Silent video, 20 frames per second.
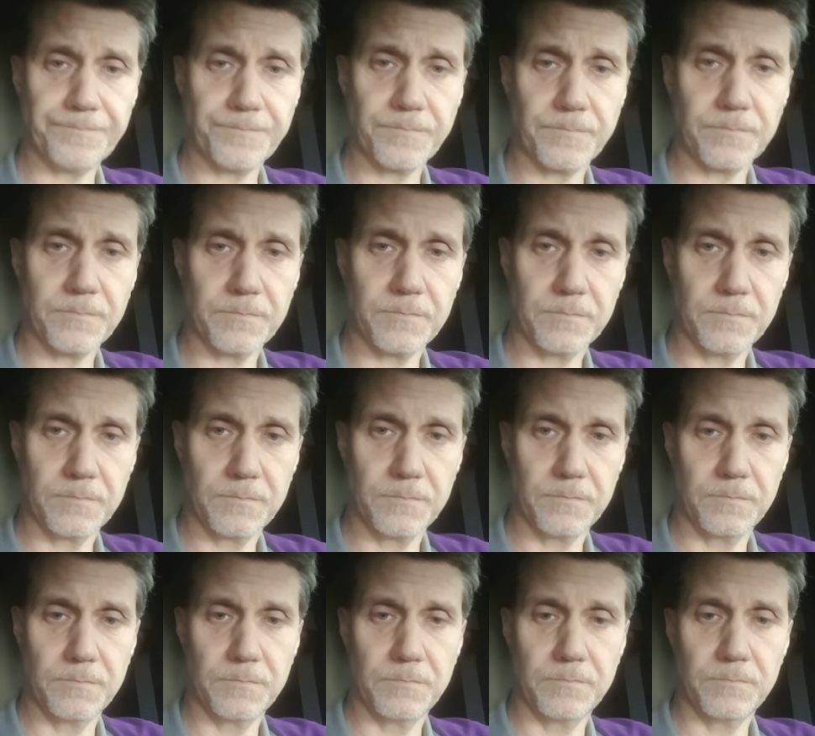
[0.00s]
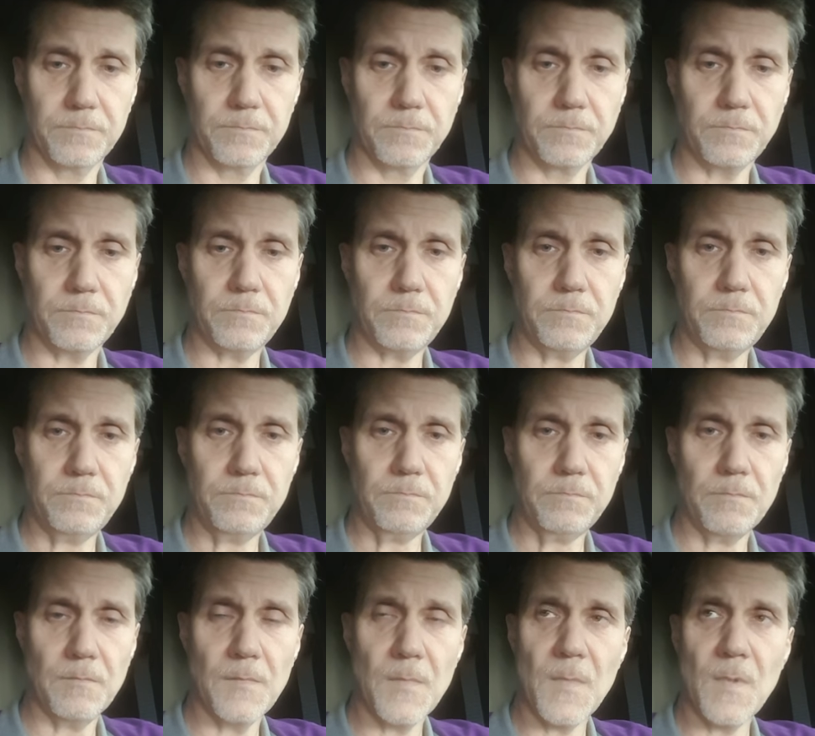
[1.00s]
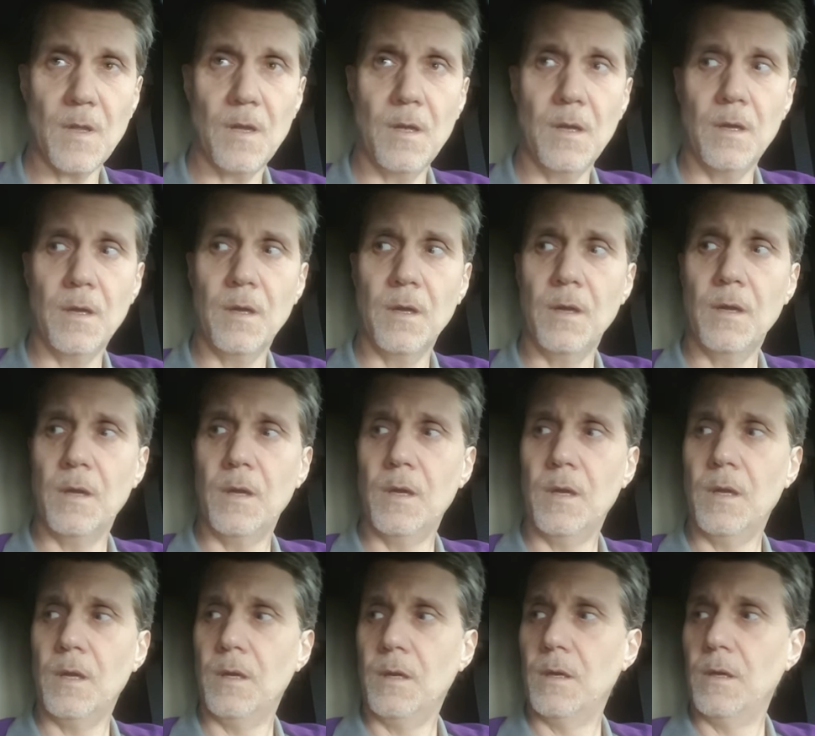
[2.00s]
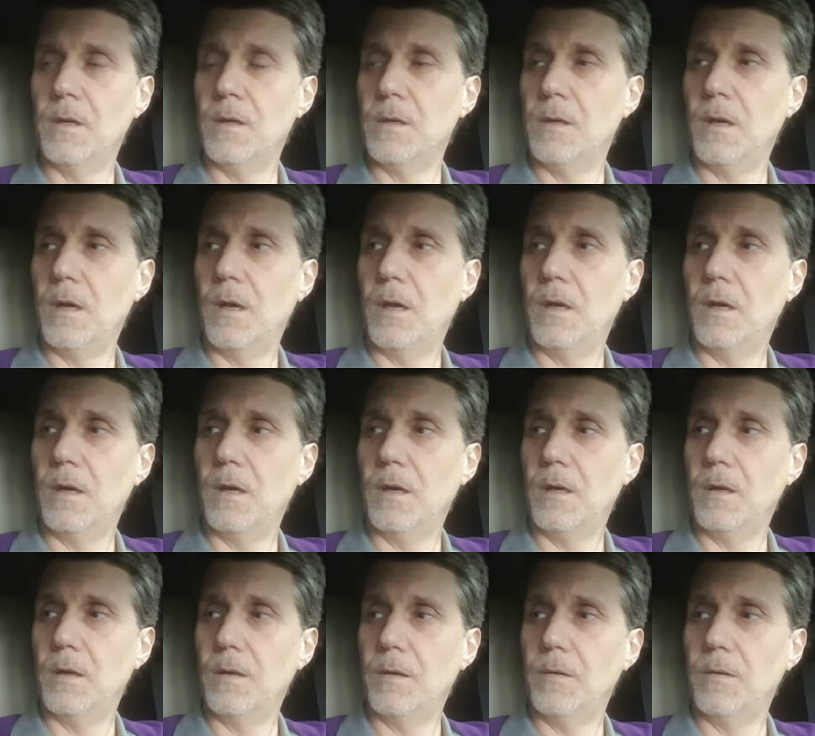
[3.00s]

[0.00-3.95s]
[no speech]